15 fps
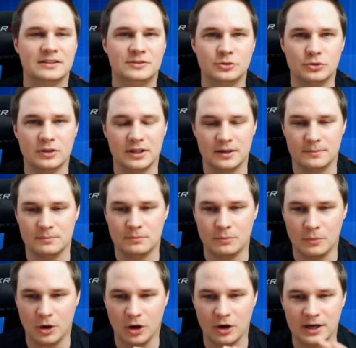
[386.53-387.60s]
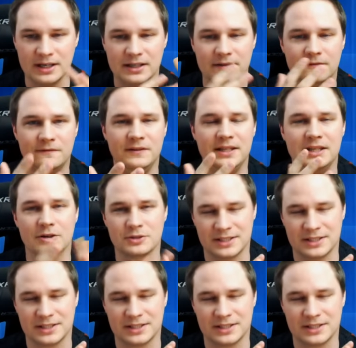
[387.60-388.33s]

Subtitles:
do more videos